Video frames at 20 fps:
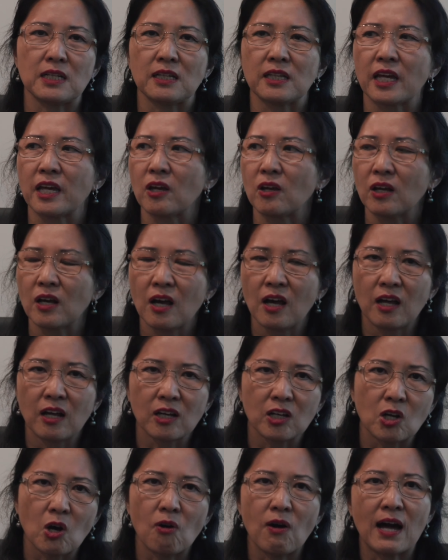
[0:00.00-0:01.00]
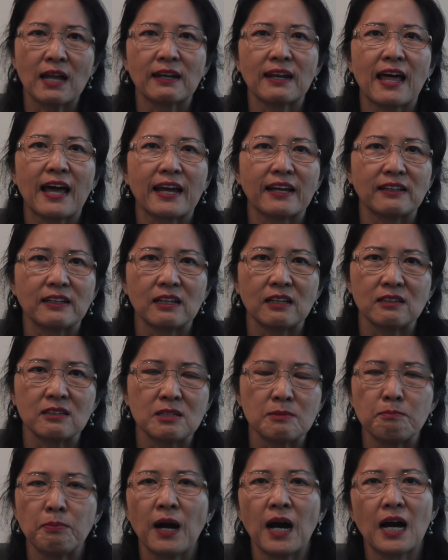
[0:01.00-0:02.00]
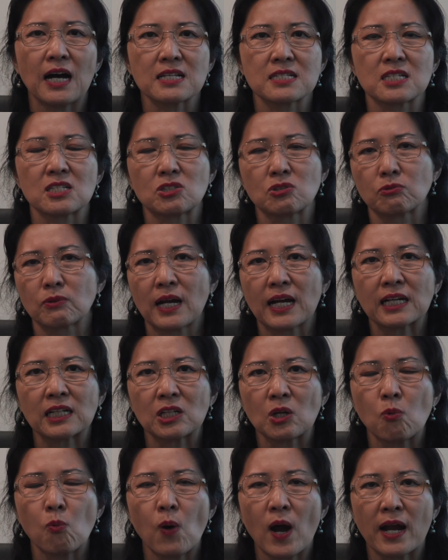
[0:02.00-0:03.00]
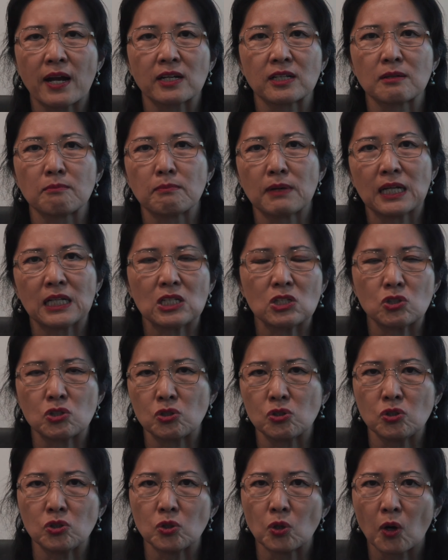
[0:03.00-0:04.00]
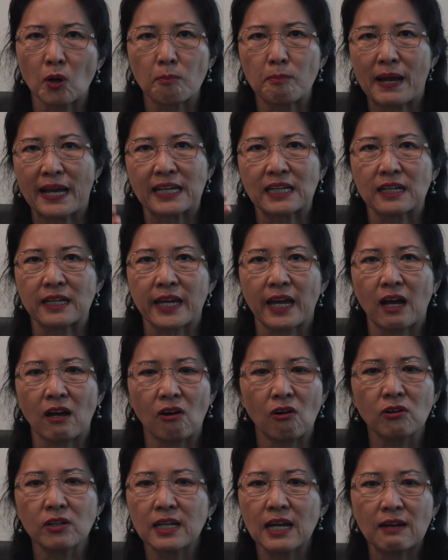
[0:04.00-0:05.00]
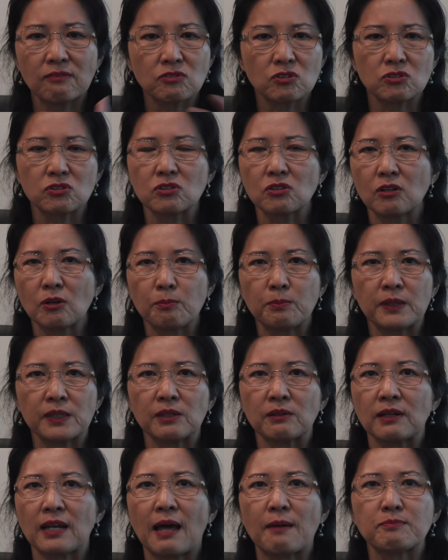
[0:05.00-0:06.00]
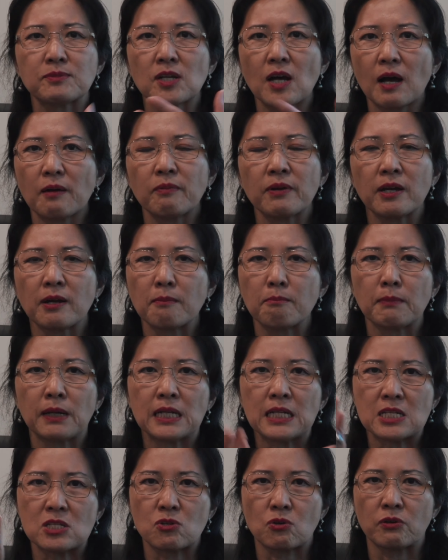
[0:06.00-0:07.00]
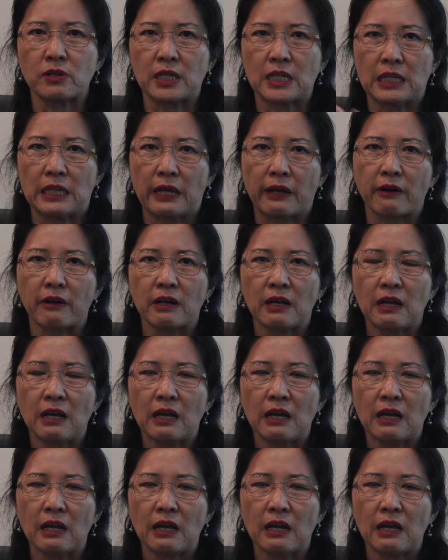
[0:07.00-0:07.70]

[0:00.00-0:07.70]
They go online, they deposit directly, wire the money to your bank account. All you have to do is open your laptop, here, money's already there.